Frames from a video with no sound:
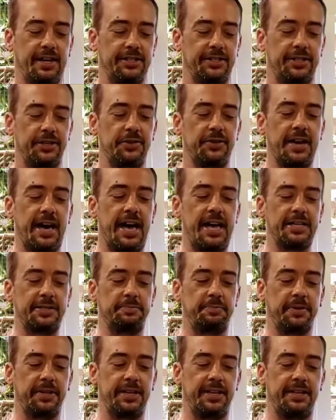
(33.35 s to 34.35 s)
so you guys,
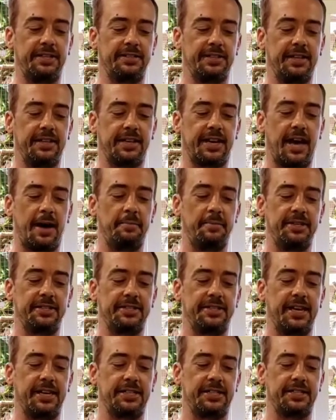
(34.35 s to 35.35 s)
please, in the
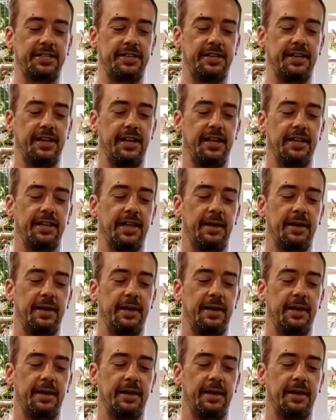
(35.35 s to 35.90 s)
comments section,